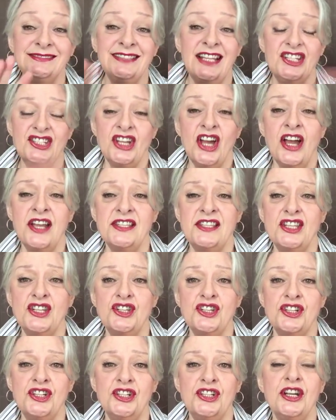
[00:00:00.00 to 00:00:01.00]
toss and
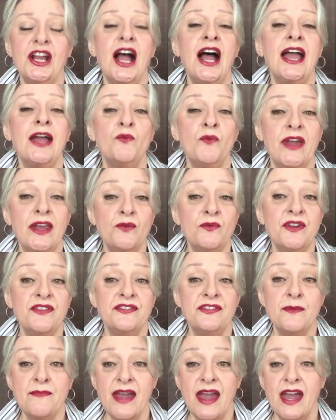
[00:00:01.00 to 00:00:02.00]
turn, I went with
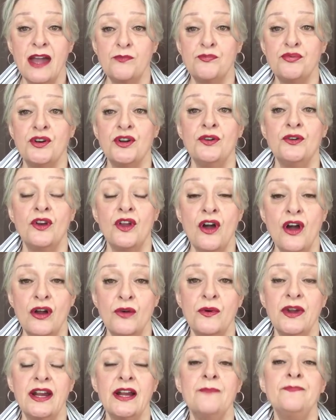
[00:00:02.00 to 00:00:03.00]
the Mac Pro
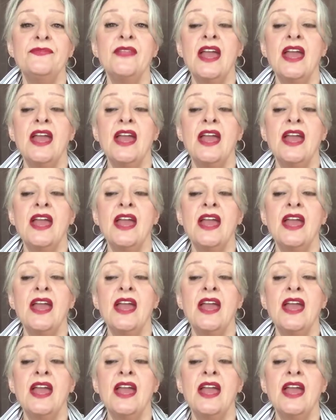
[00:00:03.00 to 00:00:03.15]
Longwear.